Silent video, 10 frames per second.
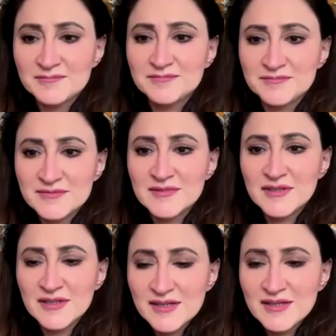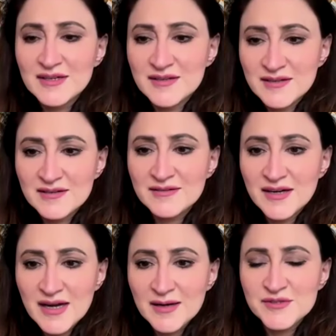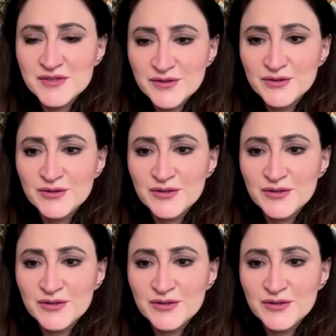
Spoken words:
the retribution and all of that. That doesn't